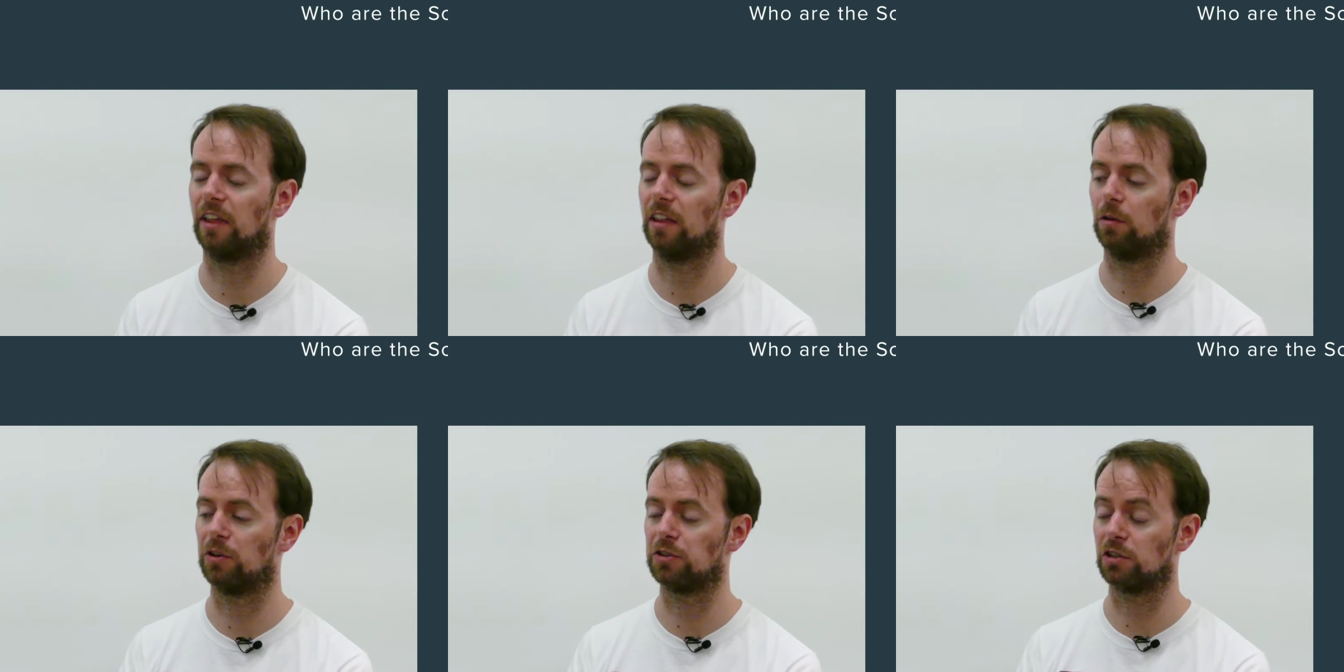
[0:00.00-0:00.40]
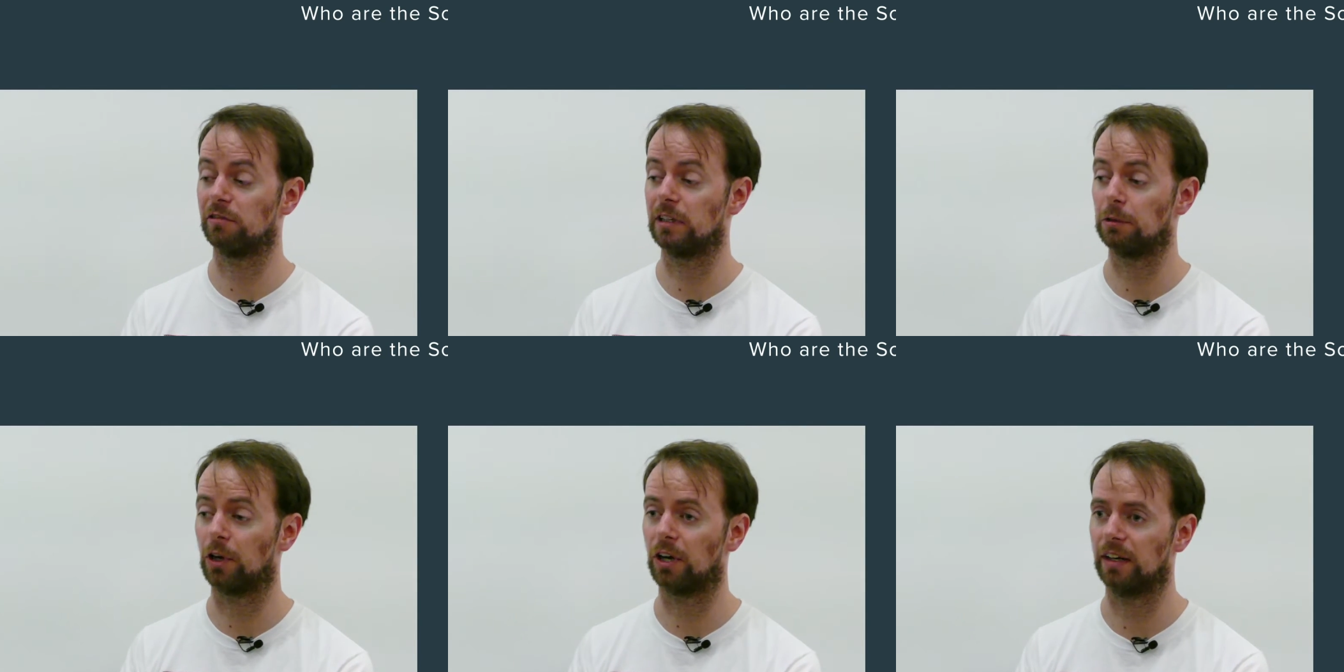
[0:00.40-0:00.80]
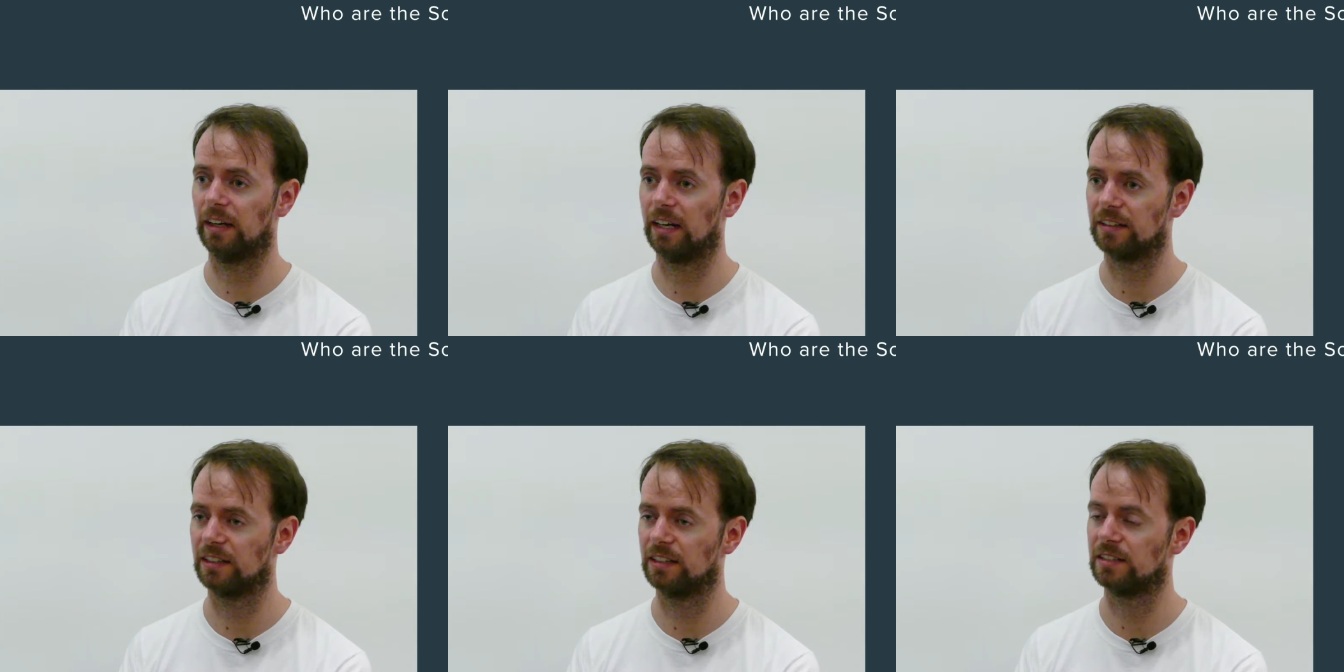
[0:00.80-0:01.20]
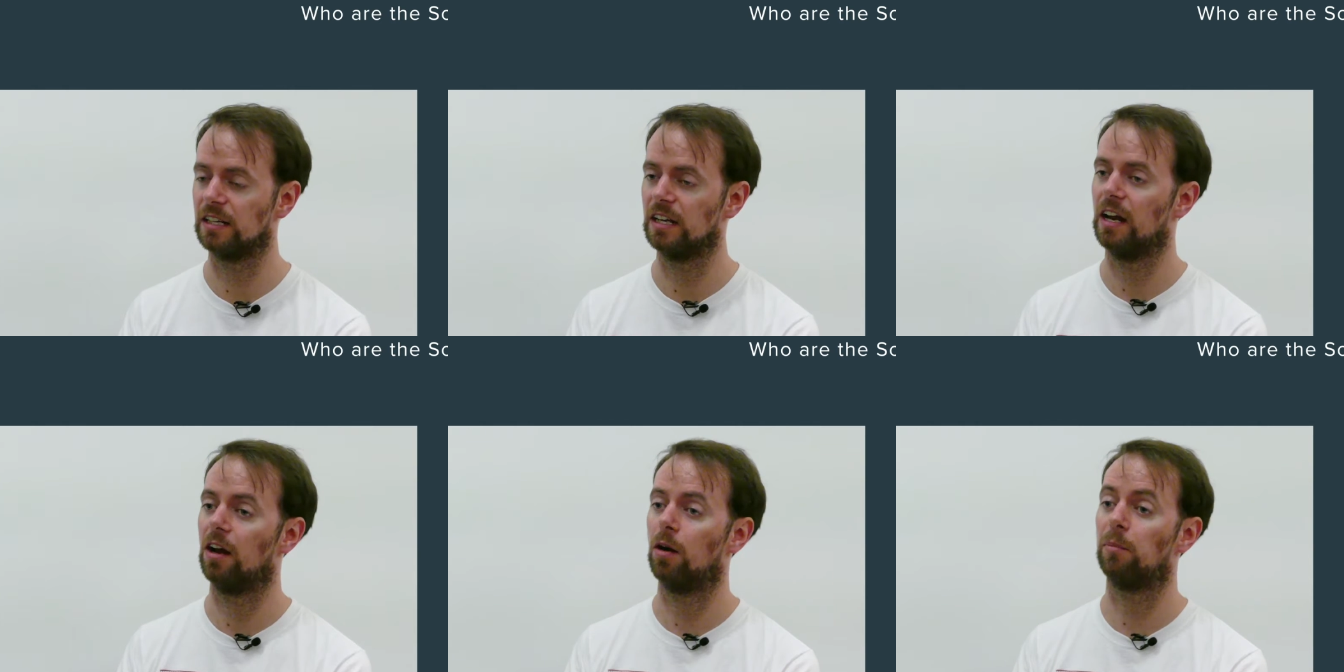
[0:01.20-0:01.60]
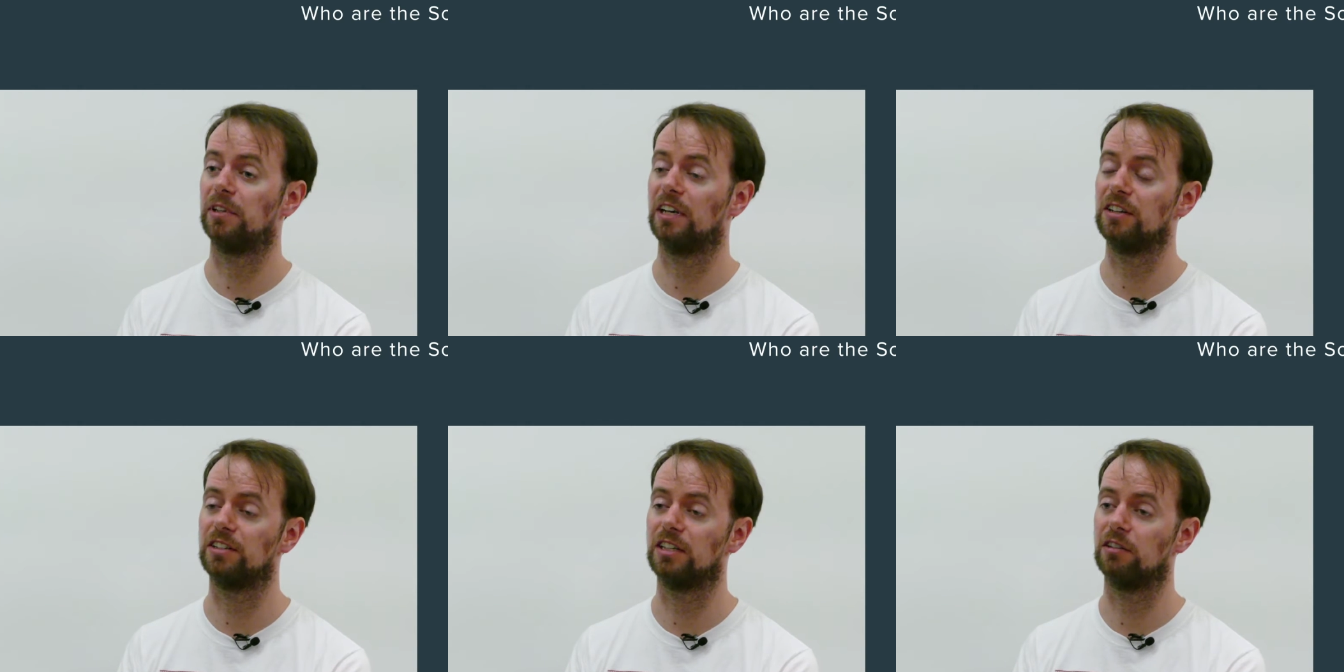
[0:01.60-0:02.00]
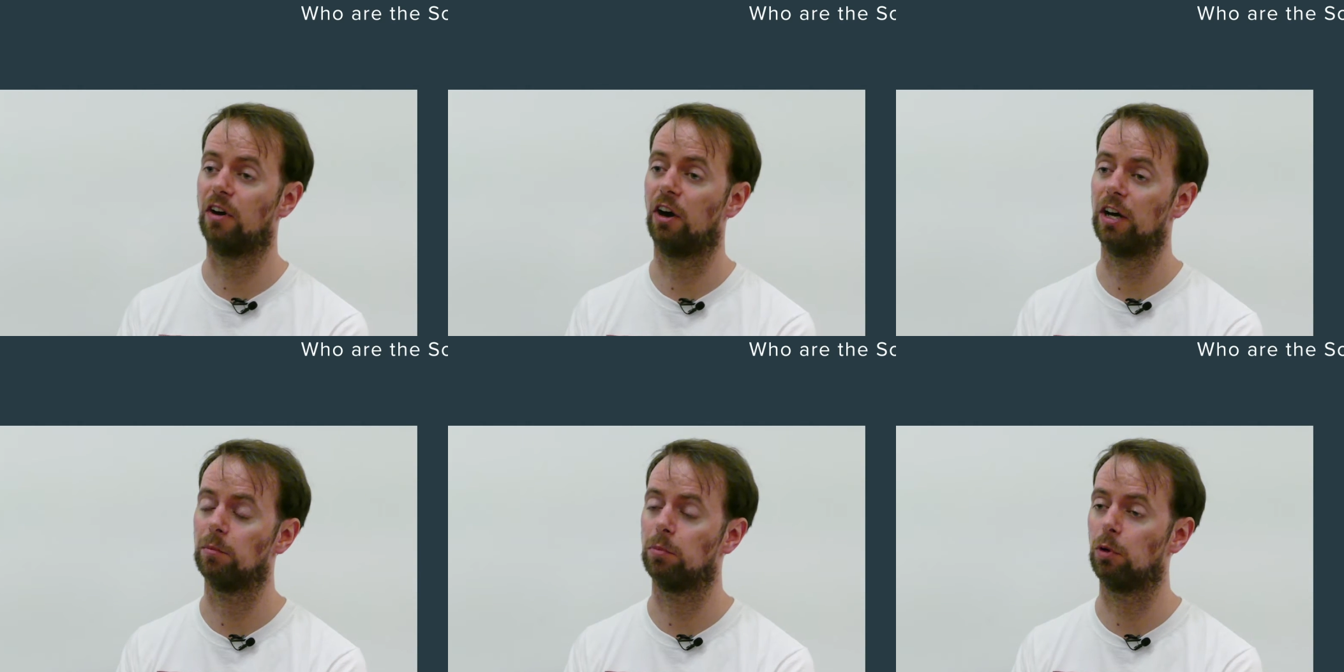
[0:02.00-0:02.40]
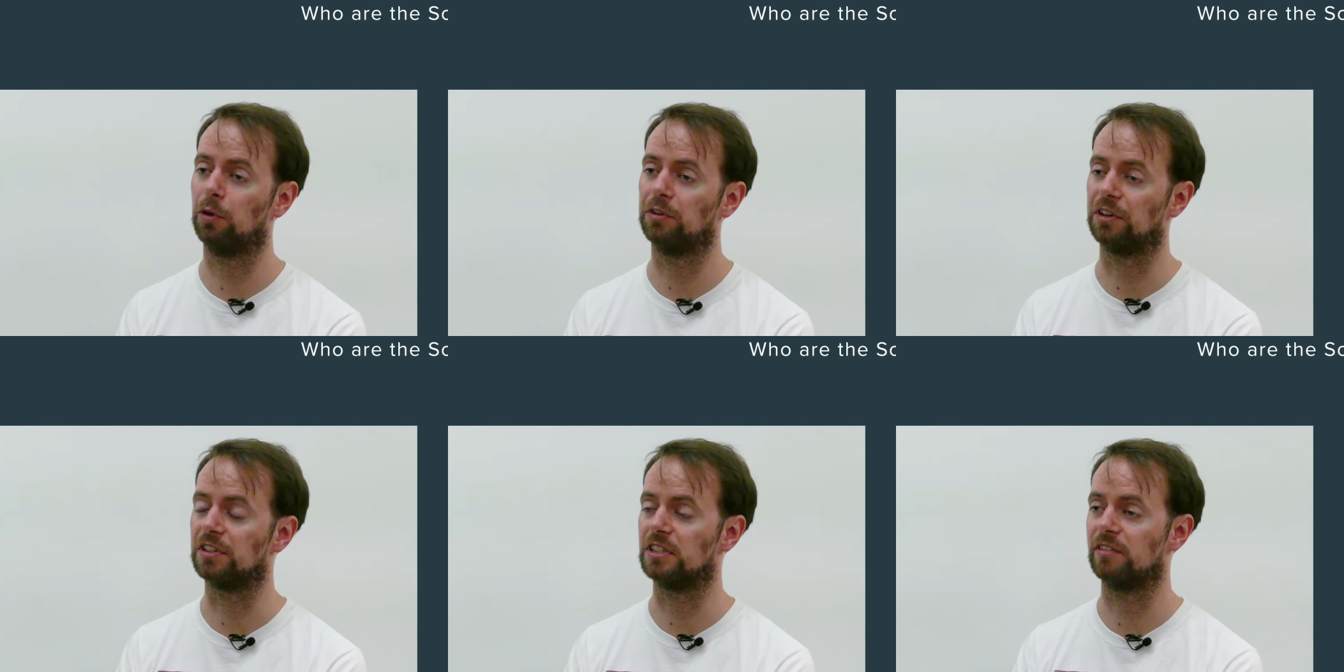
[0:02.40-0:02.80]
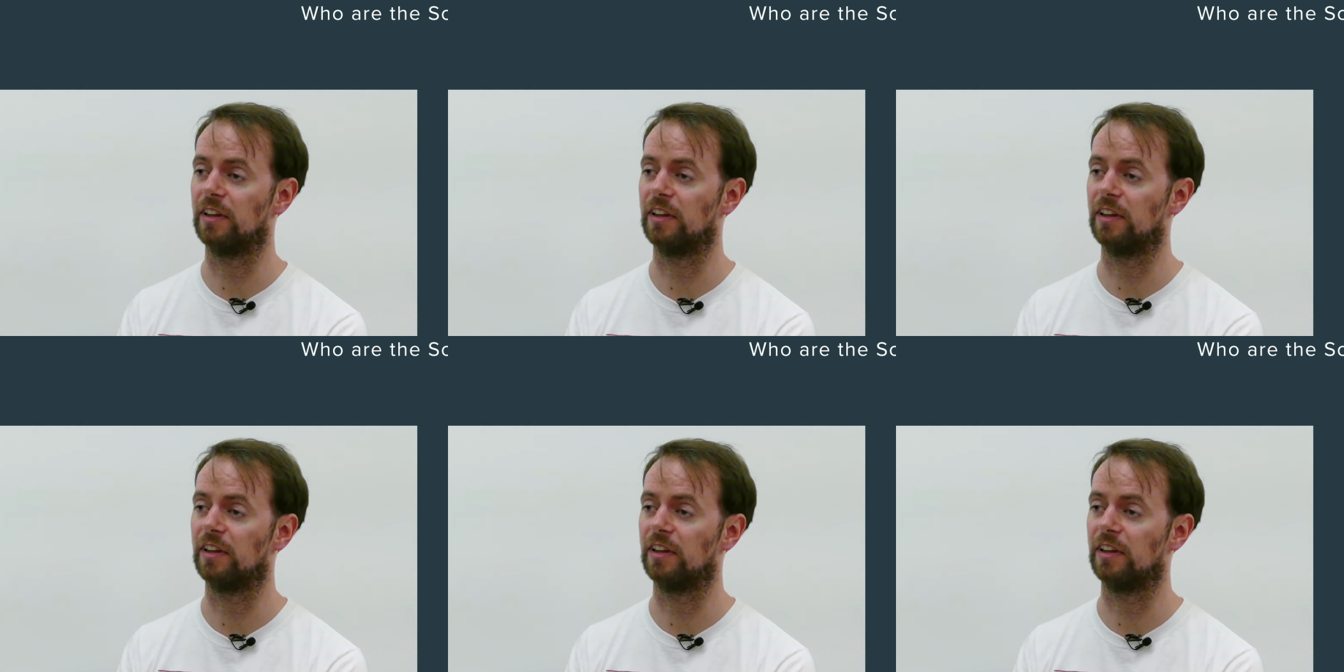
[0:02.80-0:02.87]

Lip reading: They're the ones who are really well connected, potentially of high importance.